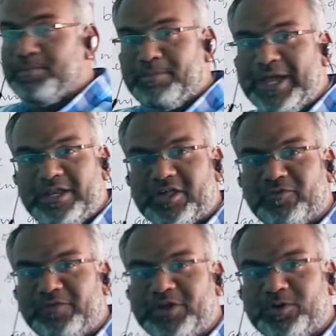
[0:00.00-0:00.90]
My next
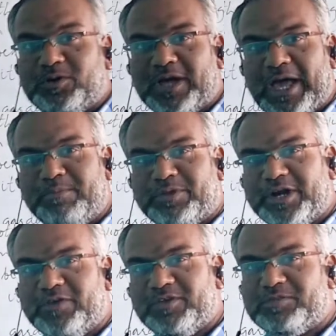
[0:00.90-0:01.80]
video, I am
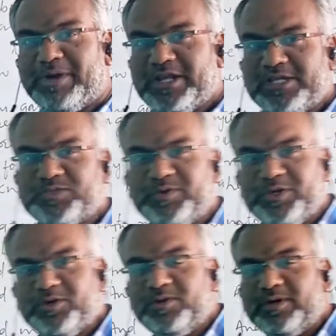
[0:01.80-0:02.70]
ready with my next
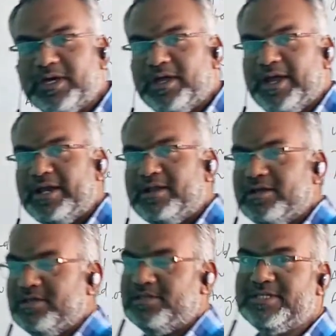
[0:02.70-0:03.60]
video, and
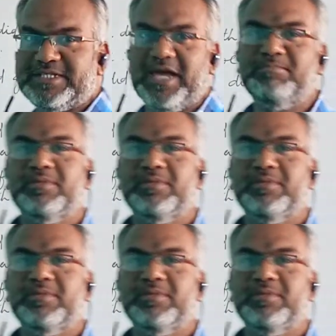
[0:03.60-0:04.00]
this time